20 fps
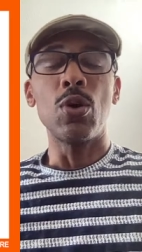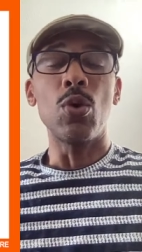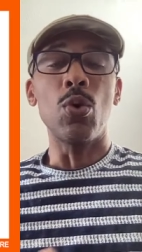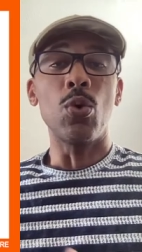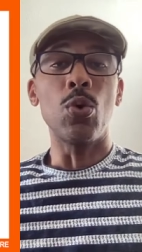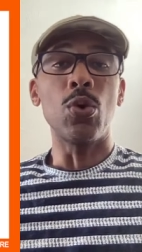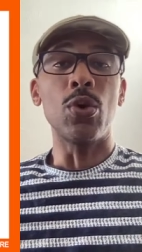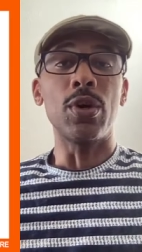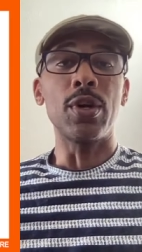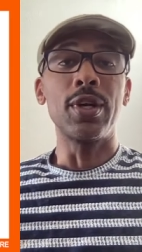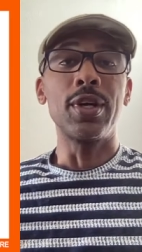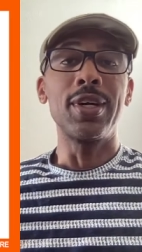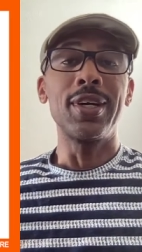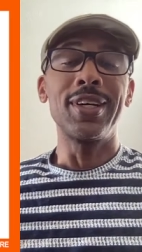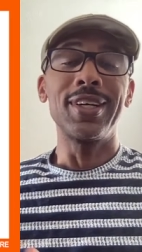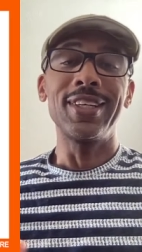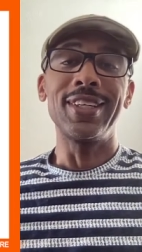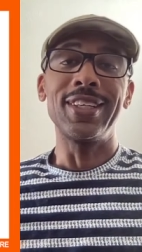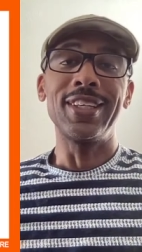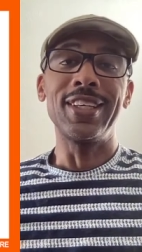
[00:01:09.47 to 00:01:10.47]
or
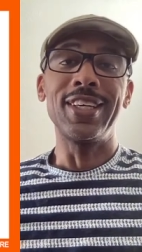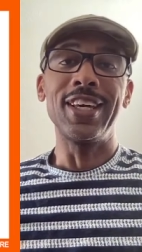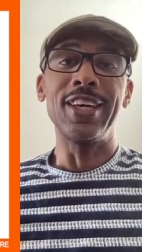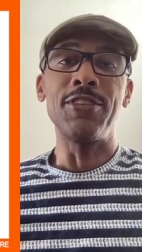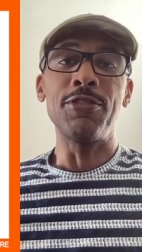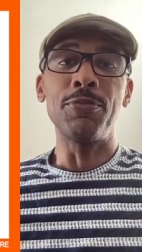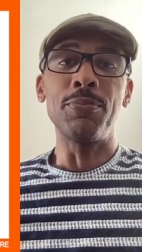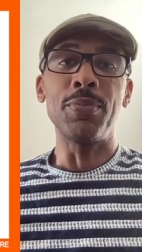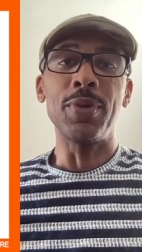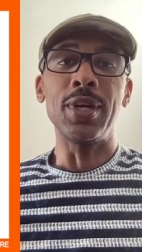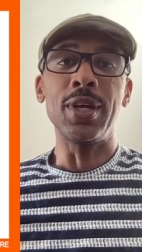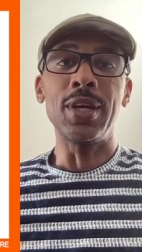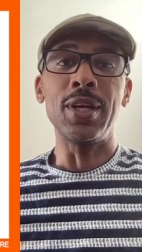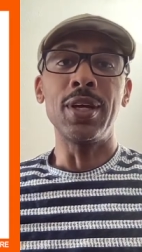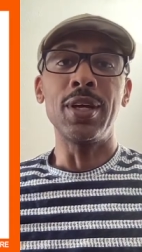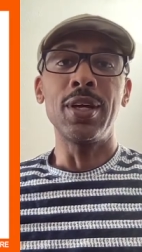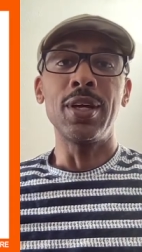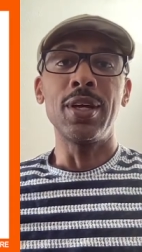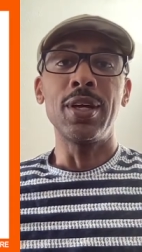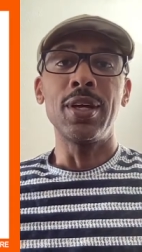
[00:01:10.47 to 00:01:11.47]
give
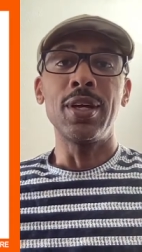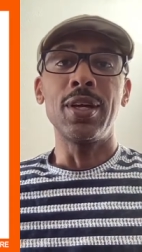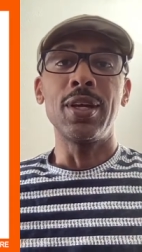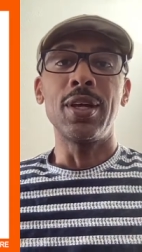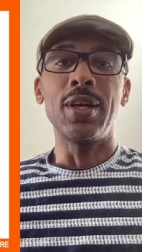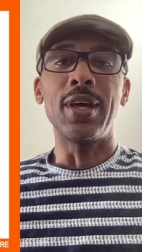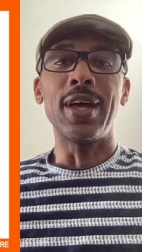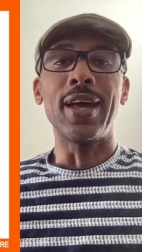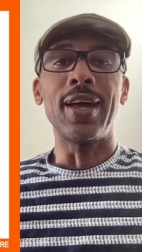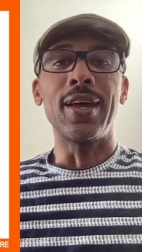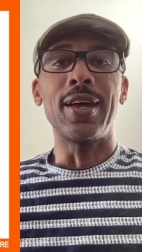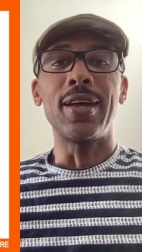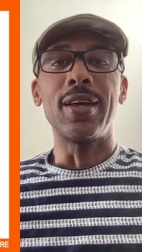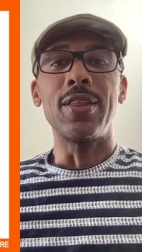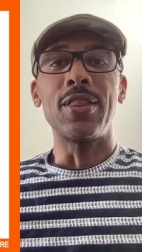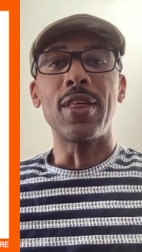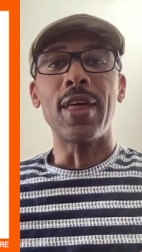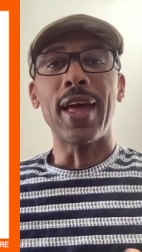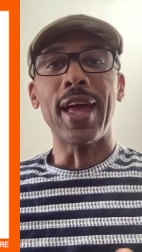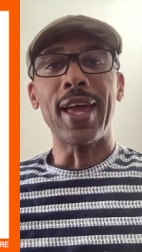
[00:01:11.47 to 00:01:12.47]
me
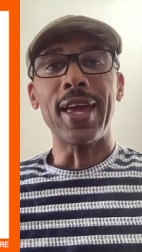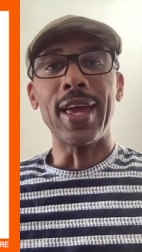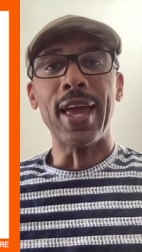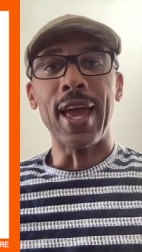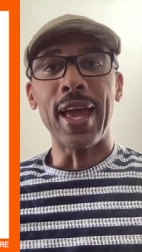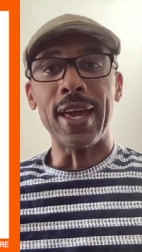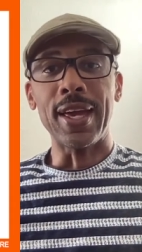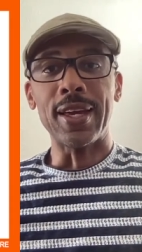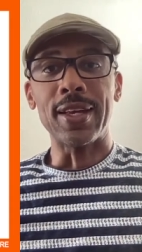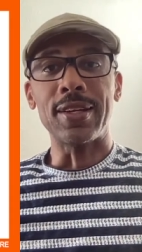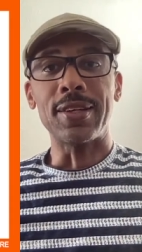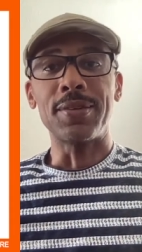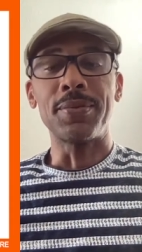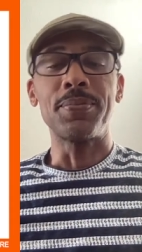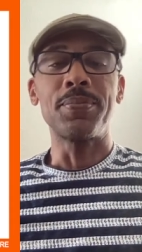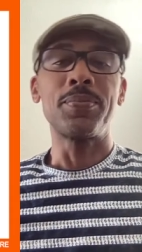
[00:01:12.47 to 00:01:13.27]
a hand.